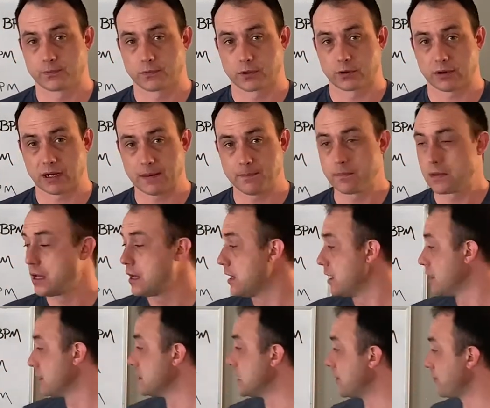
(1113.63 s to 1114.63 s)
All right.
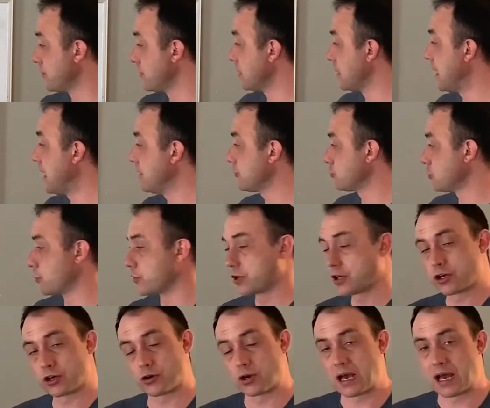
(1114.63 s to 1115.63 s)
Now for the last one, we're going
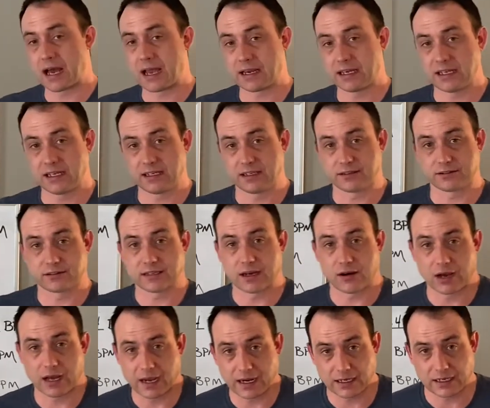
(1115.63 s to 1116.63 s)
to go to high knees. Now
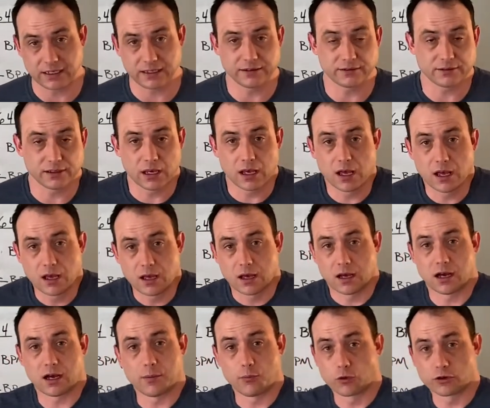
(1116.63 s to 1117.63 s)
high knees,
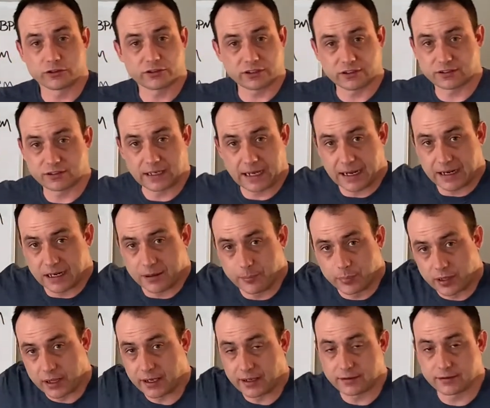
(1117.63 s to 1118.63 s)
we're just going to stand in
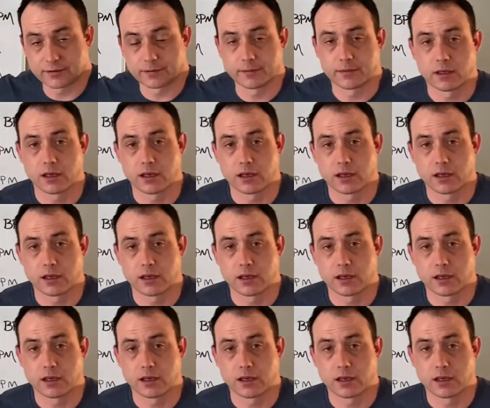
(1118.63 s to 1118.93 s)
place.